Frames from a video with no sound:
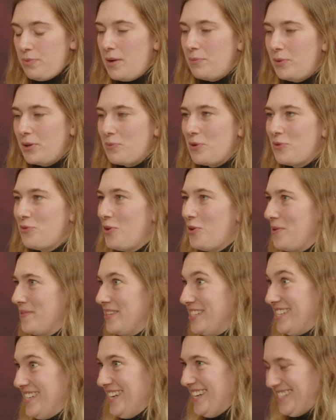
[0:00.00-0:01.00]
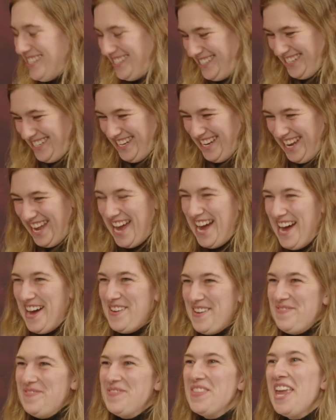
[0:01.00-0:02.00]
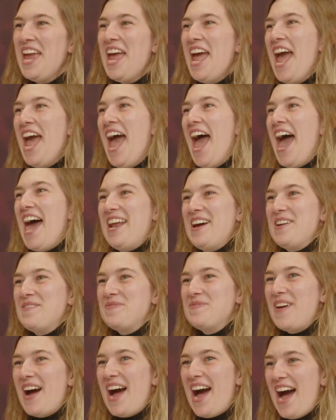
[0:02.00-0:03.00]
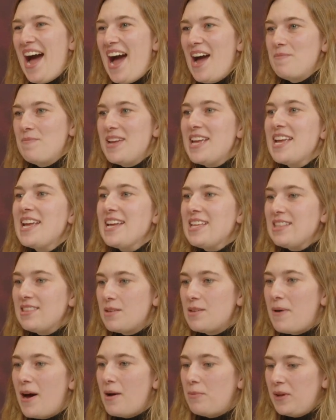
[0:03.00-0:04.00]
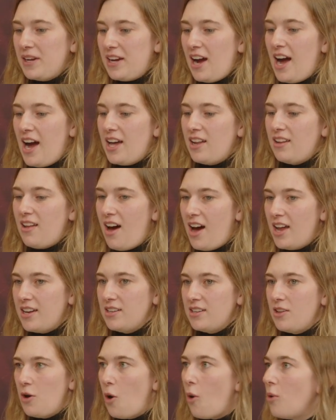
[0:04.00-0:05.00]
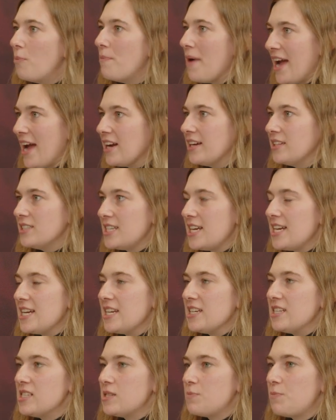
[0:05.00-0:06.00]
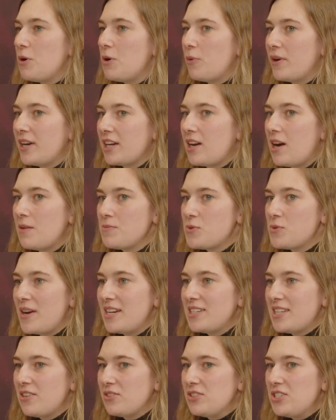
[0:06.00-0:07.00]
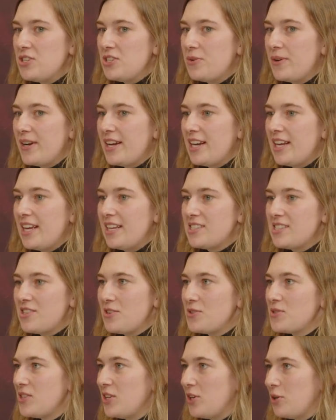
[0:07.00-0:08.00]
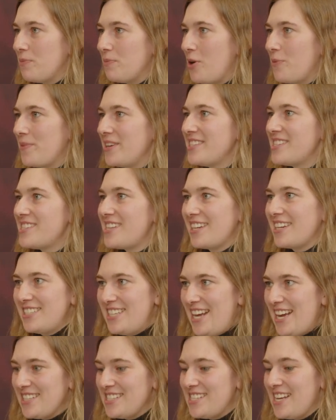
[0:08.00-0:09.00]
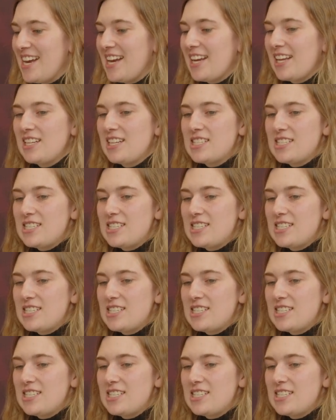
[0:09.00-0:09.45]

performances, and I'm in the public eye a lot, and the whole band is. But when it comes right down to it, it's those little moments like dancing, and